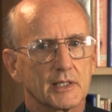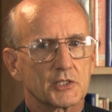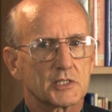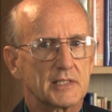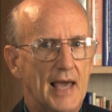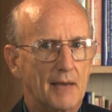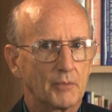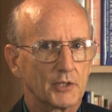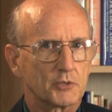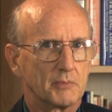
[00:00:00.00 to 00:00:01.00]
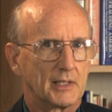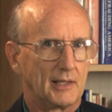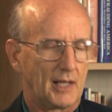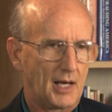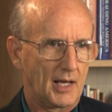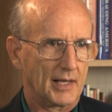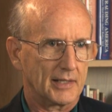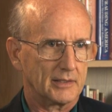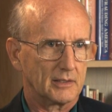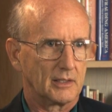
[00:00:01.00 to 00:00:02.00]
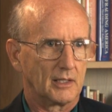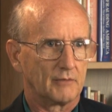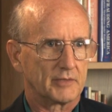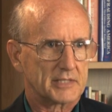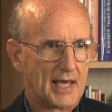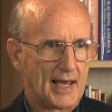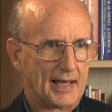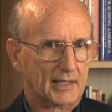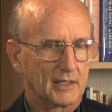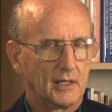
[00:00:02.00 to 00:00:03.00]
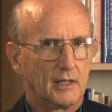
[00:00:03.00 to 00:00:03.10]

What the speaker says: establishment line of attack,